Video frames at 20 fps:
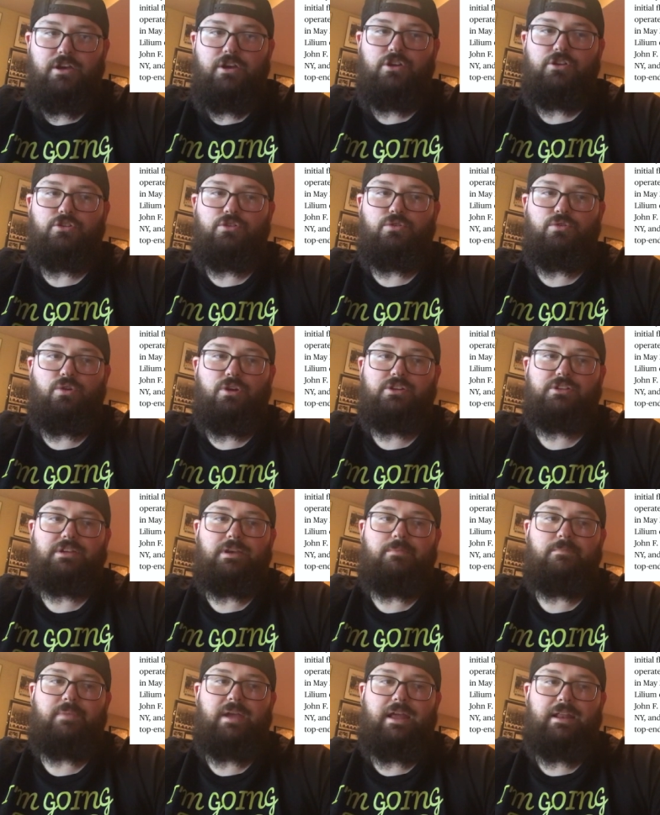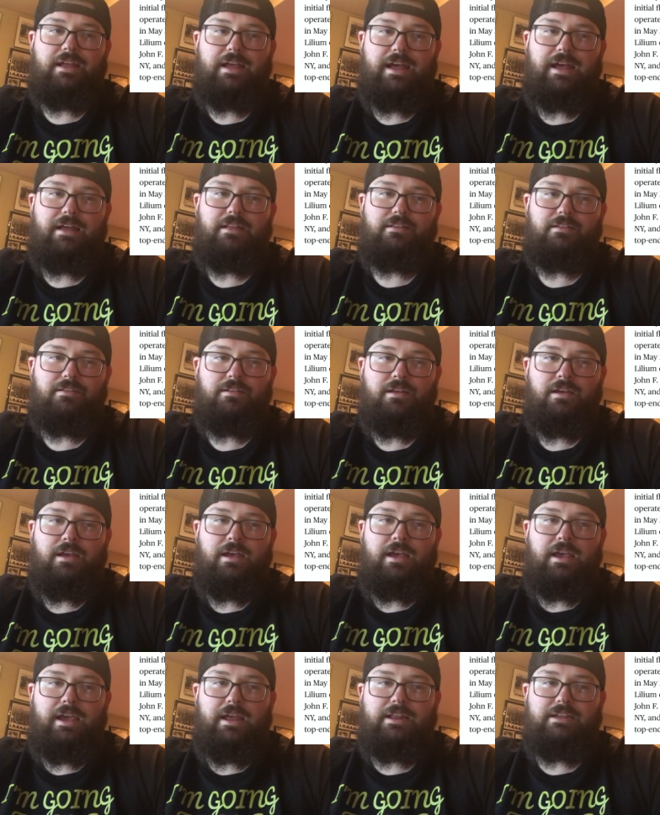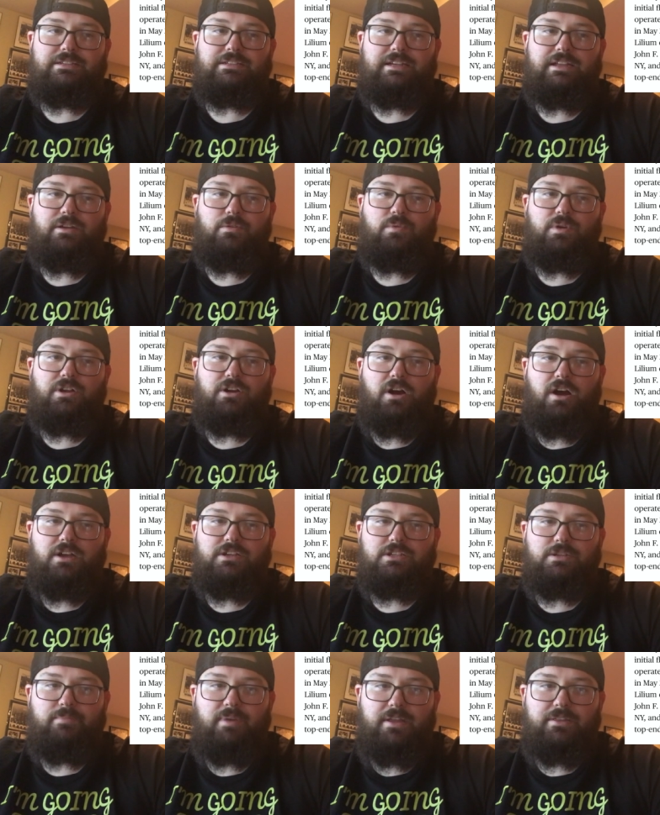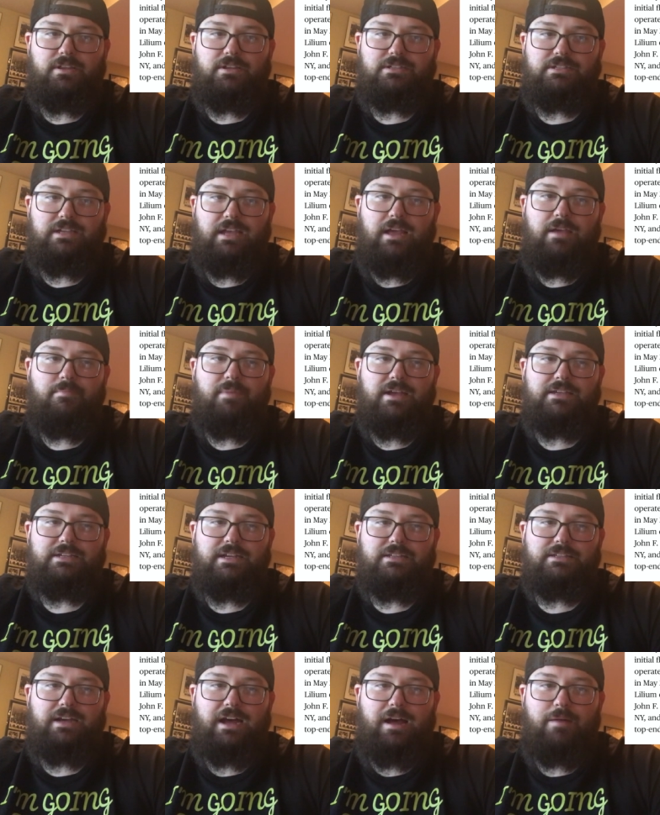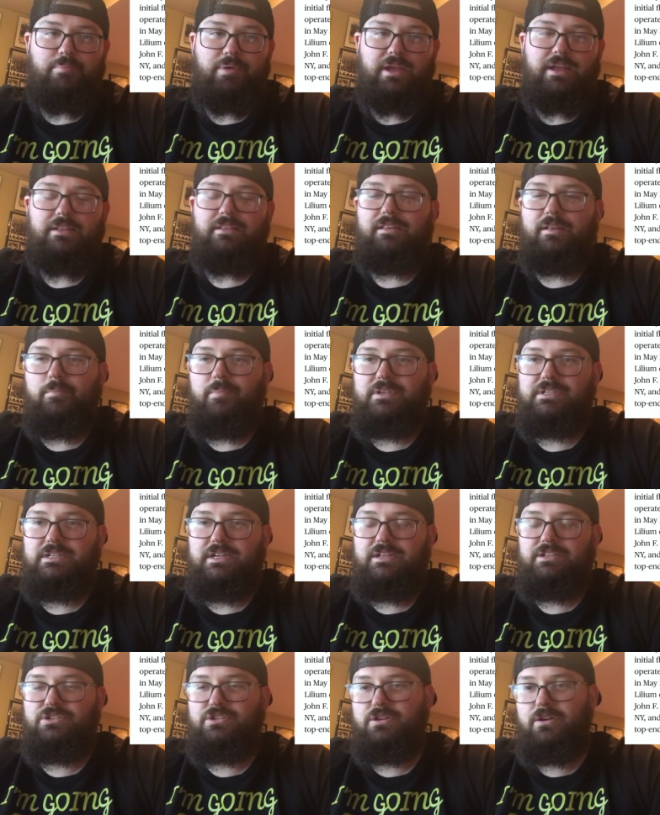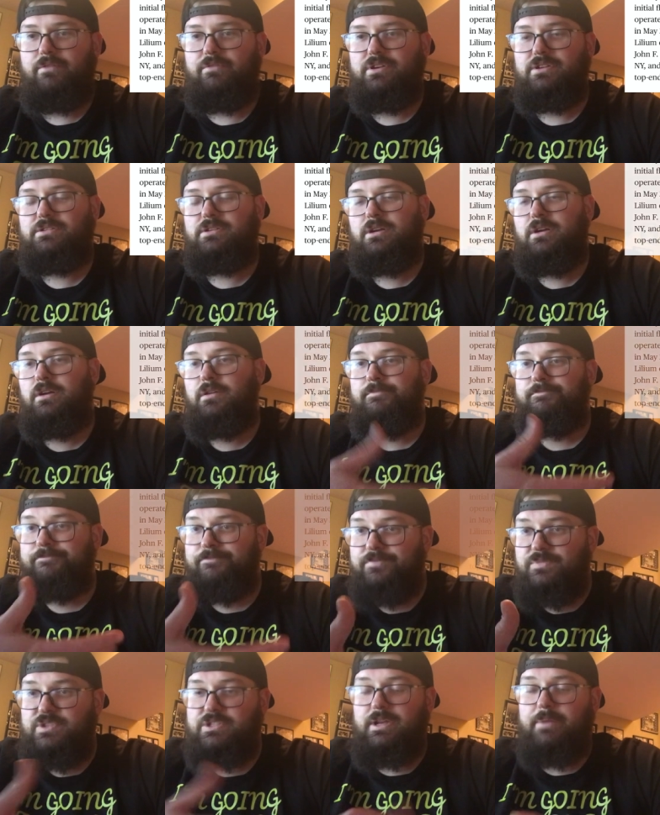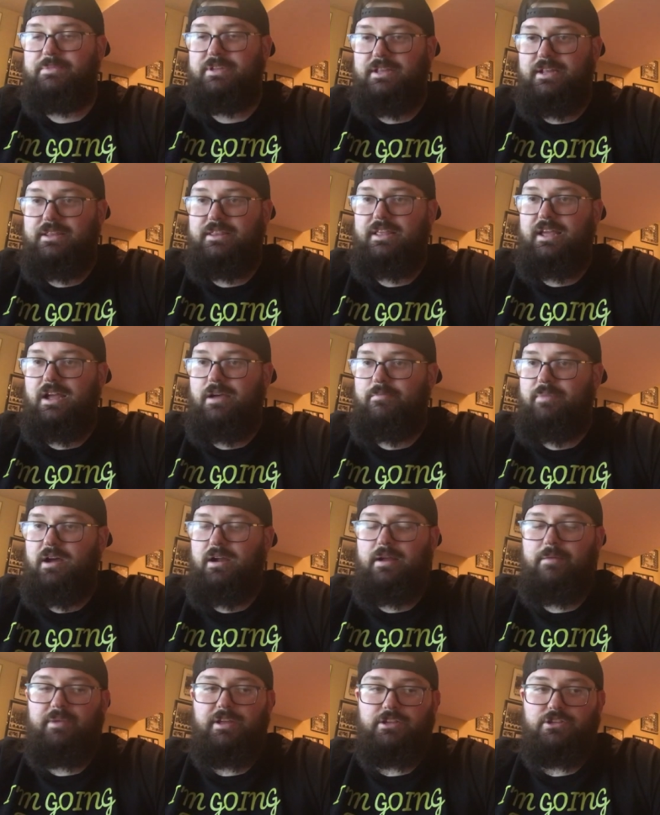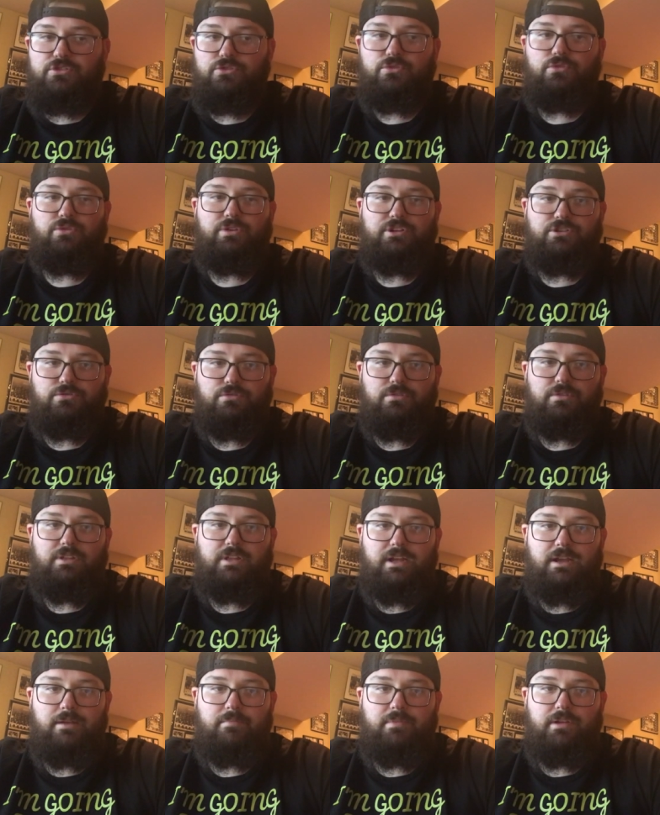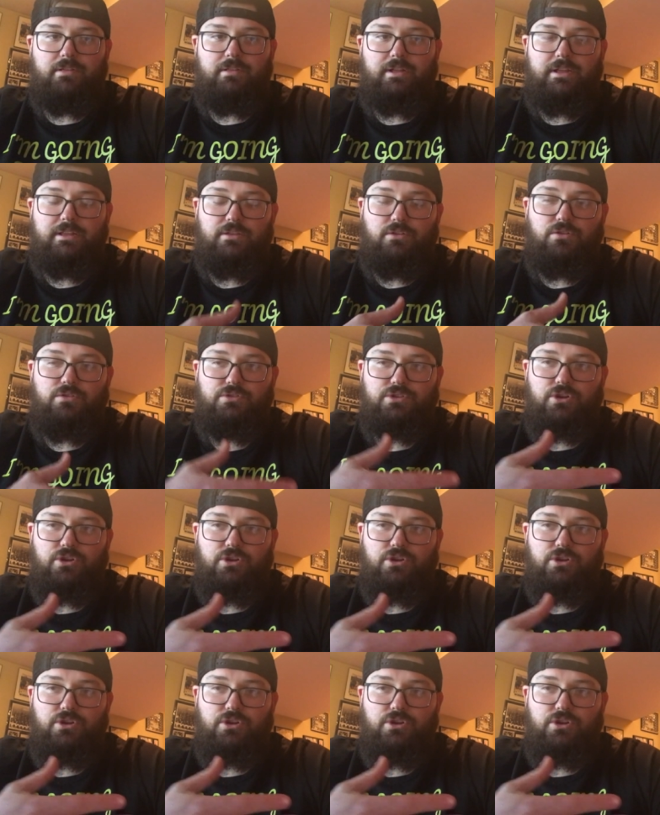New York, to Manhattan, and it said it would cost about the same as a top-end limousine service. Something to think about. I mean, truly think about. Like, those